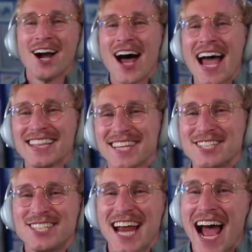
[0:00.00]
All right. The
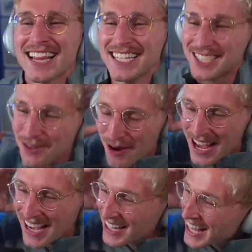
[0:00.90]
challenge
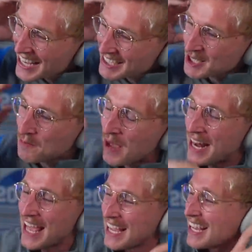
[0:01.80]
wheel is
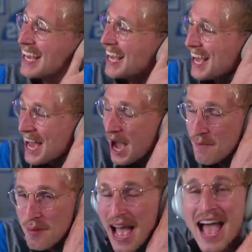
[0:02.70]
spinning. A
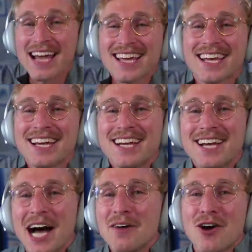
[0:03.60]
pack
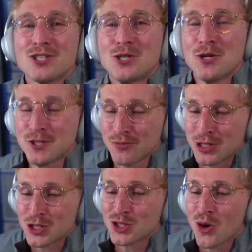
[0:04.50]
of our choice from
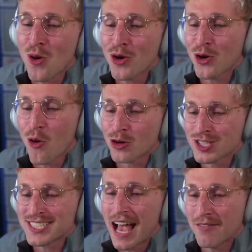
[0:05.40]
the store or
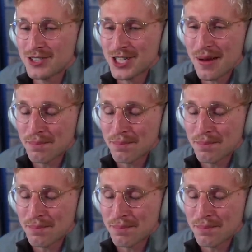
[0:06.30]
salvaging a